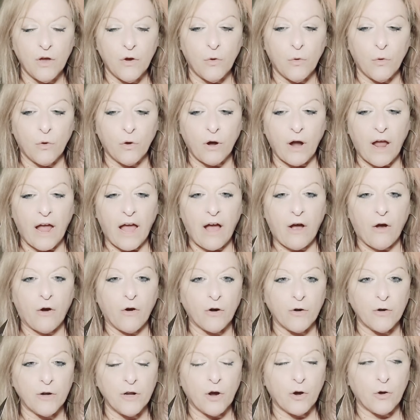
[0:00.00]

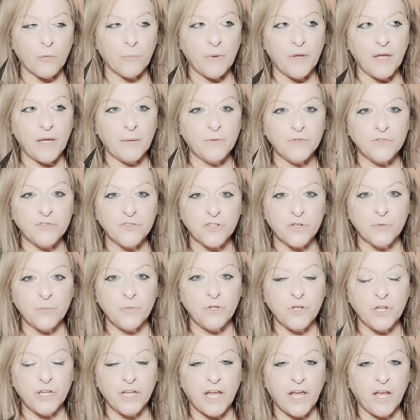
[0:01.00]
or be able to
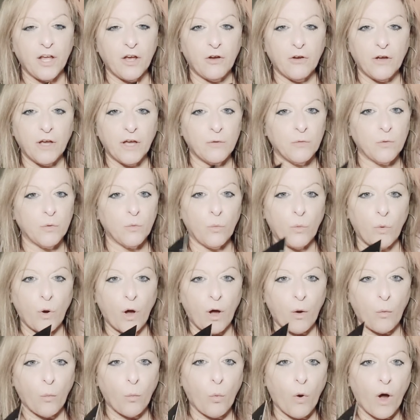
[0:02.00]
communicate. Okay,
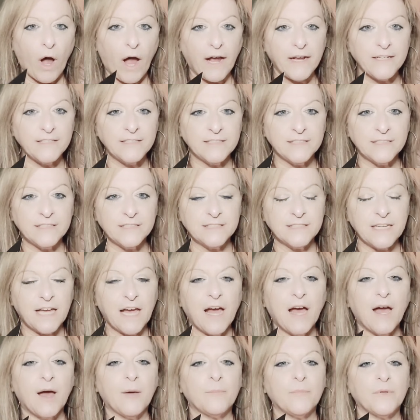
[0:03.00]
well, why did this
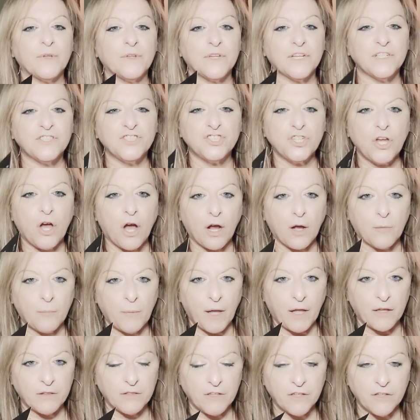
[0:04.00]
happen? Let's talk
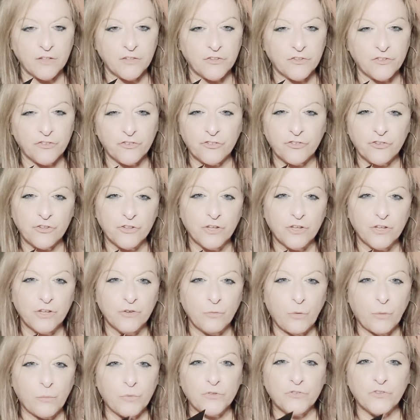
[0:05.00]
about this.
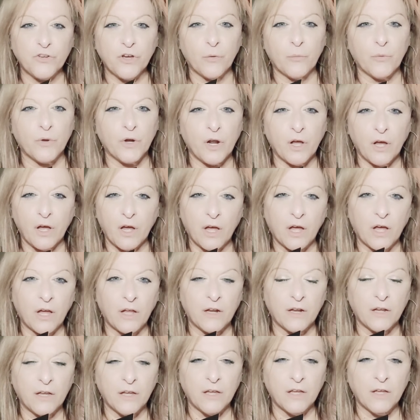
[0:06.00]
What was going
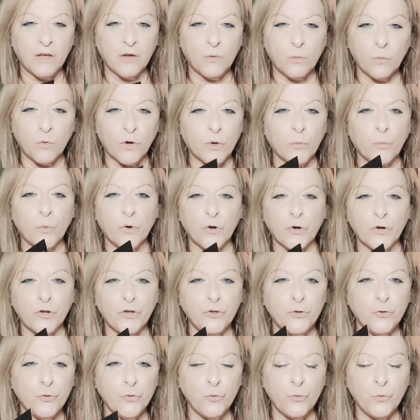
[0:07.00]
on? Where were
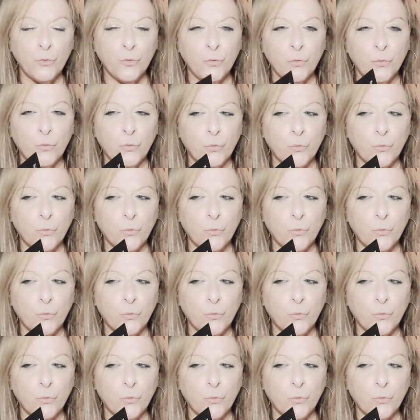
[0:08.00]
you,